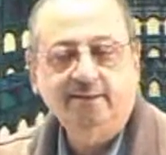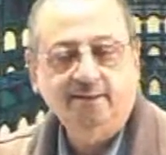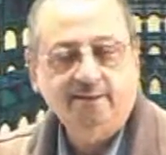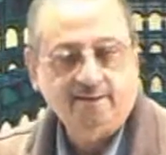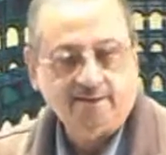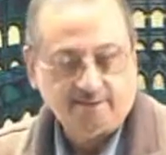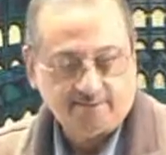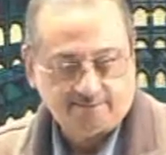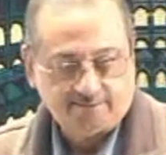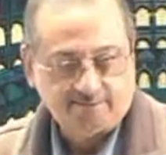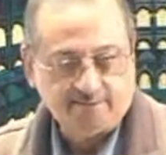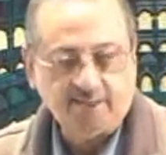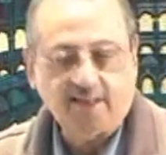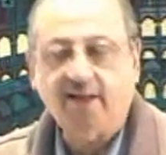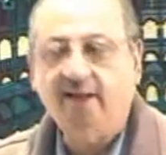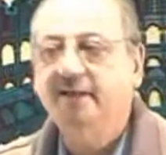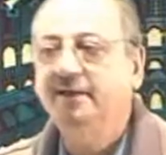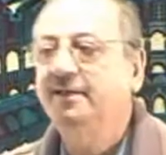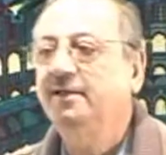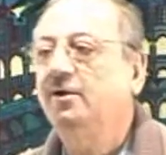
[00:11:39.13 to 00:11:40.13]

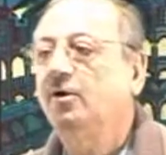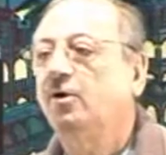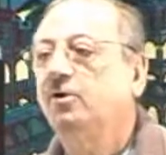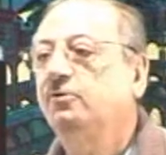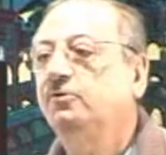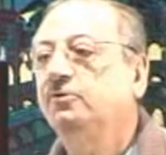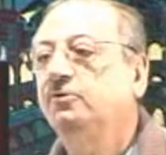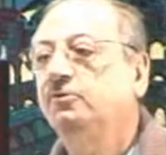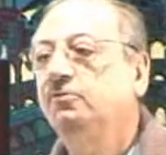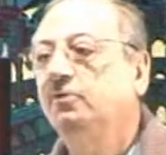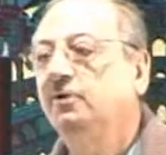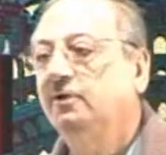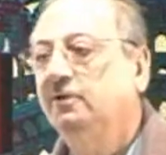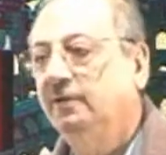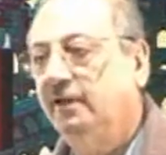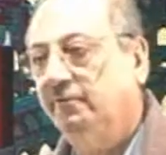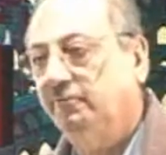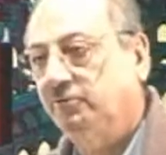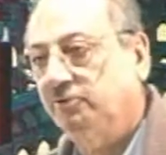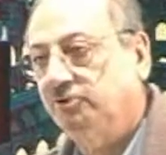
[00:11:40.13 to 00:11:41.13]
ithnani, or you will
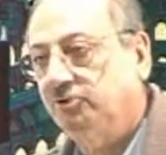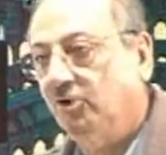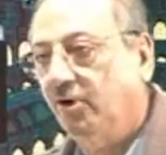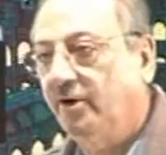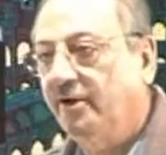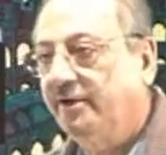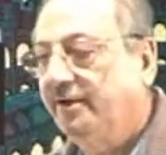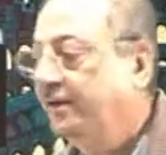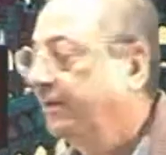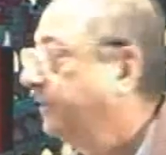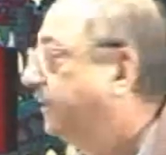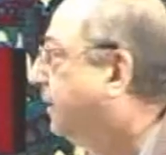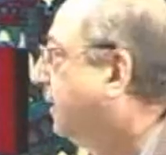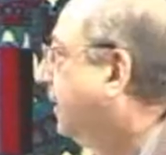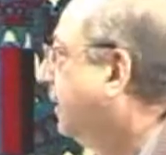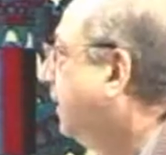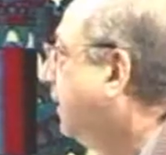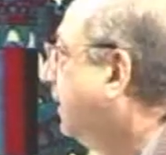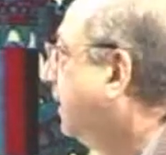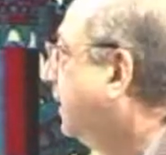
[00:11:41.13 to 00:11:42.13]
have to join it.
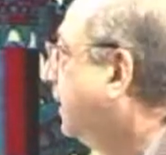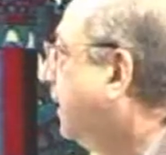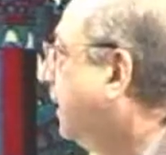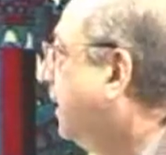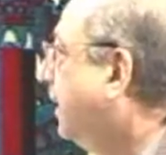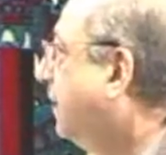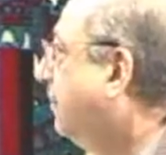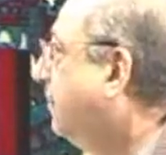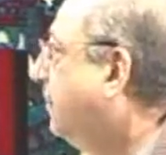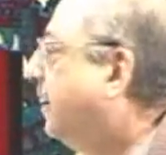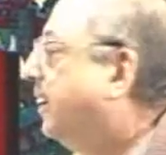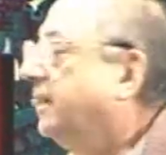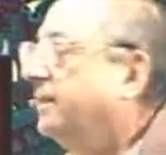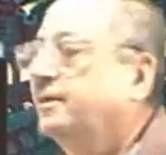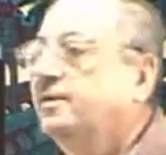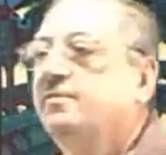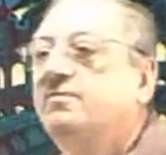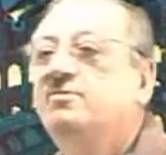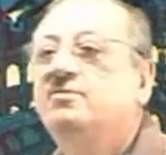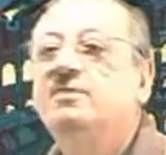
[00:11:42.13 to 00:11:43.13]

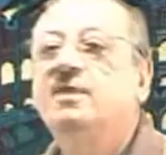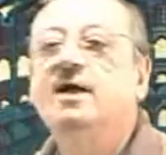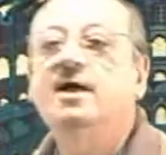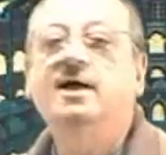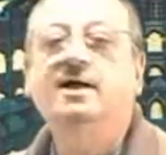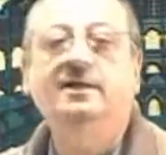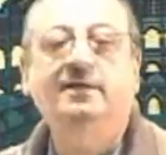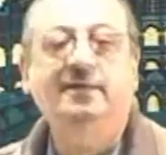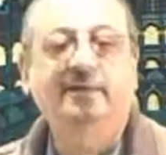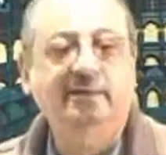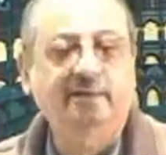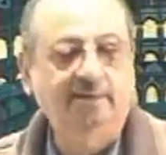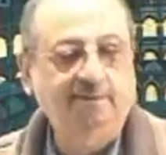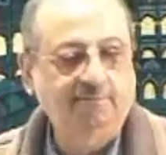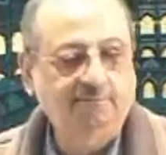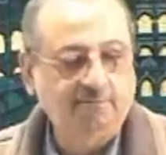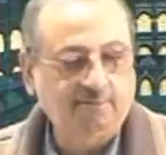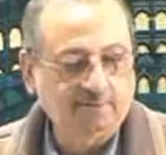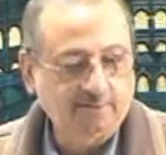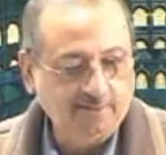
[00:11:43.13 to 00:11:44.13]
Kalaman ithnani.
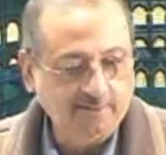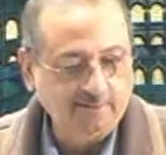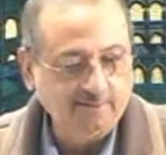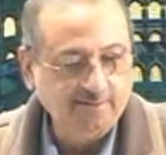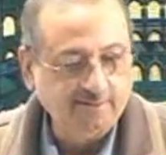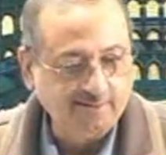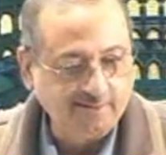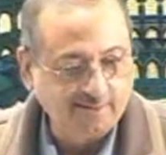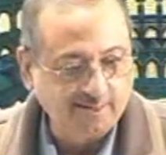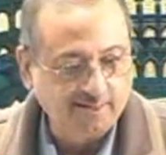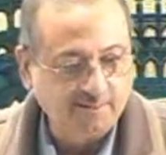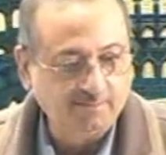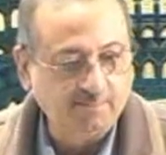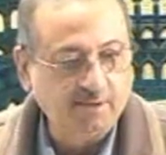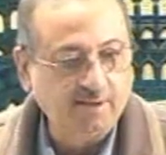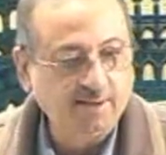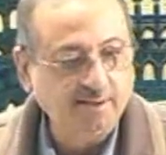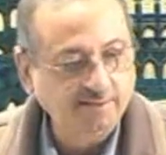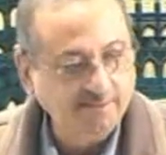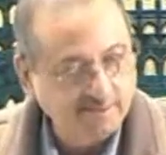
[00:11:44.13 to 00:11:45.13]

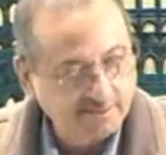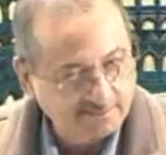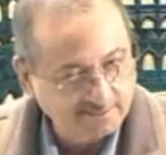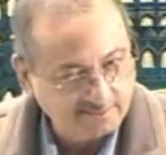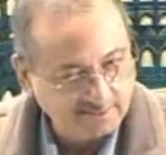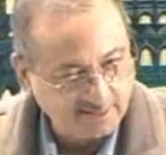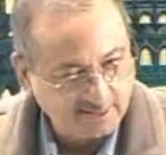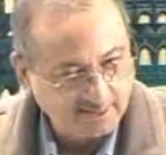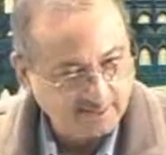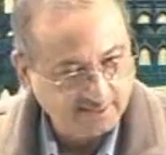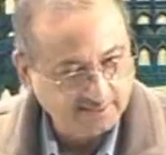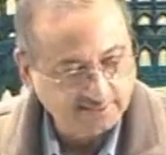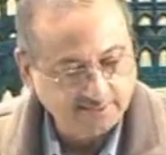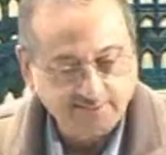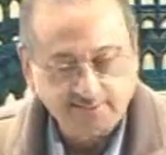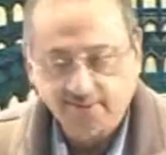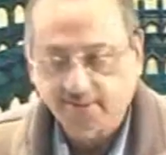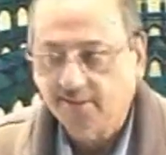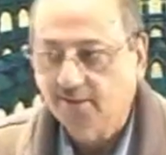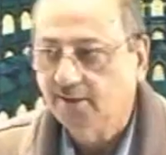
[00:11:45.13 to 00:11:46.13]
Kalaman ithnani.
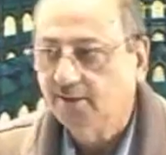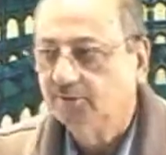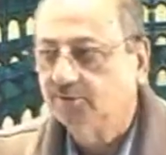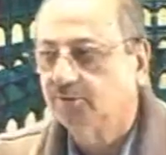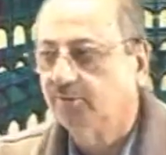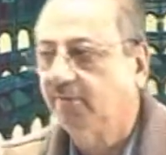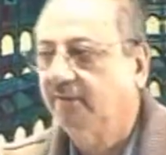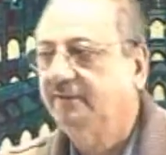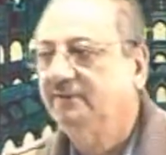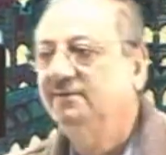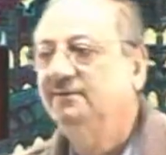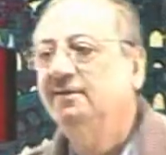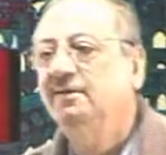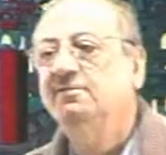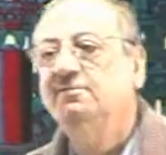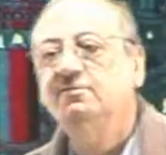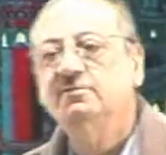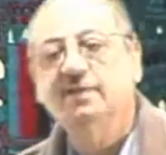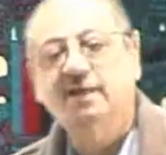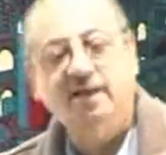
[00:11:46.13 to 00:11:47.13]
So what is
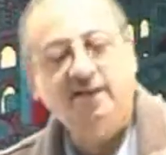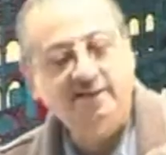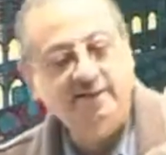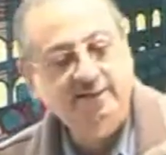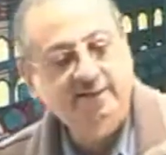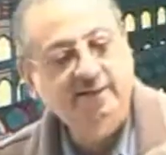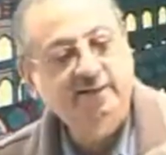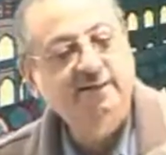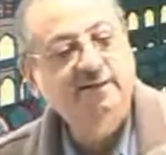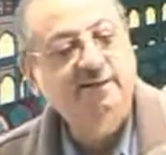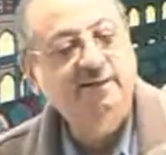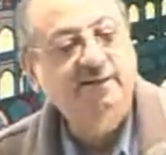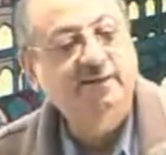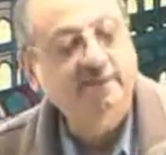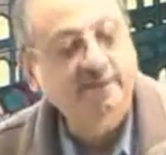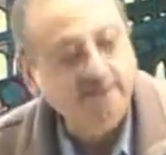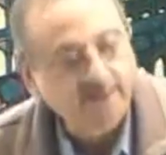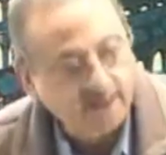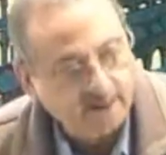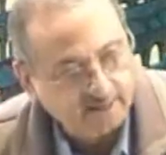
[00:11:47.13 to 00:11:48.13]
ithnani?
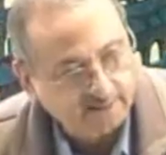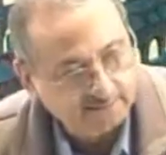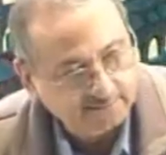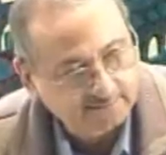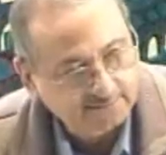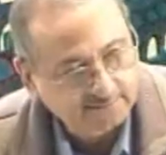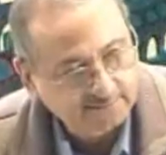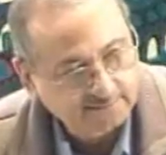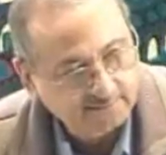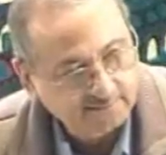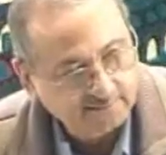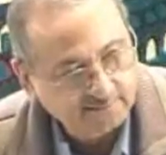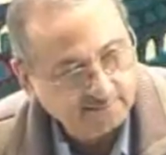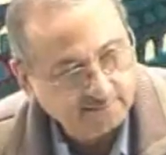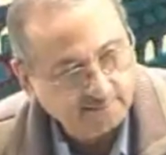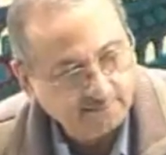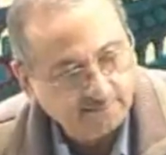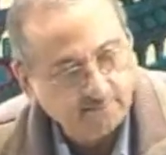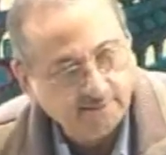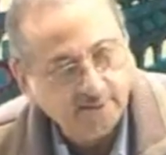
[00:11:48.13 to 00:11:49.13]
Not.
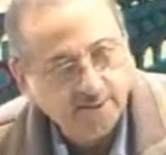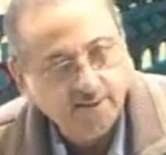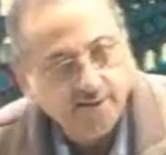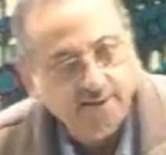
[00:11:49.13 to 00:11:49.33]
Okay?